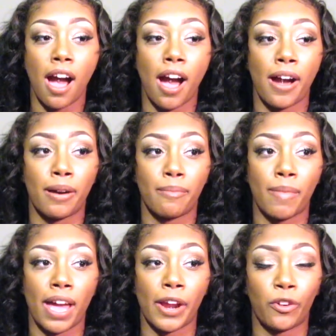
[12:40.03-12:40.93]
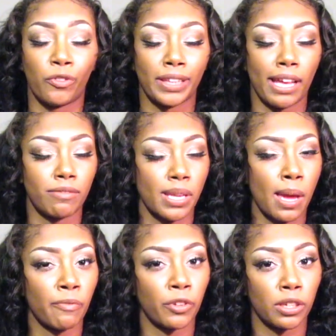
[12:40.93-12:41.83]
I don't really have
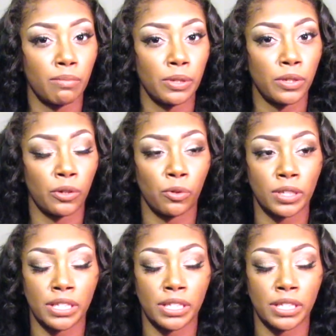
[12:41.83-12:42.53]
time for computer or